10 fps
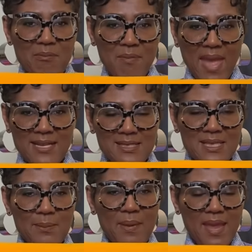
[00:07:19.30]

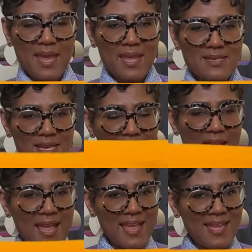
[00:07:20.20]
maxi pant,
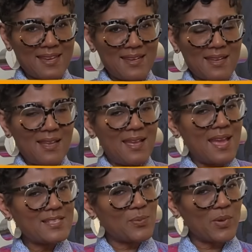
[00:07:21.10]
and
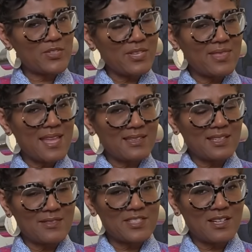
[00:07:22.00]
as a person that
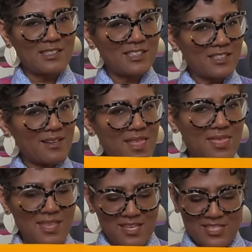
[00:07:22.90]
loves color,
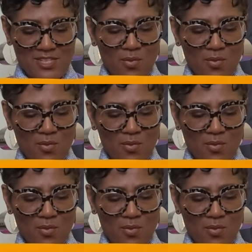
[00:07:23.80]
this